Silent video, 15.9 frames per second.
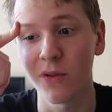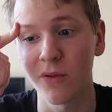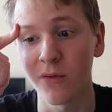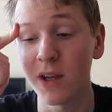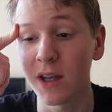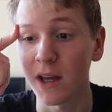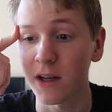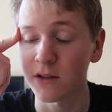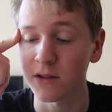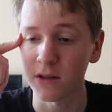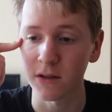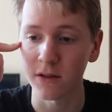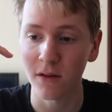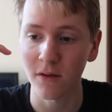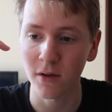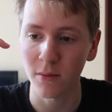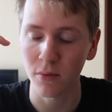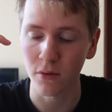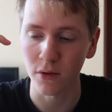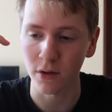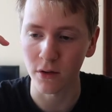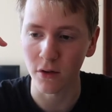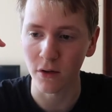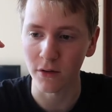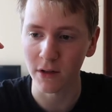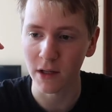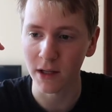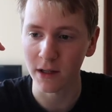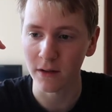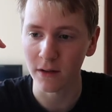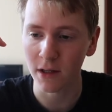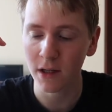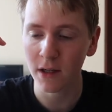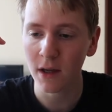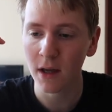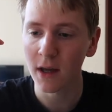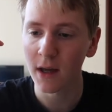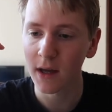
three important calls late tonight.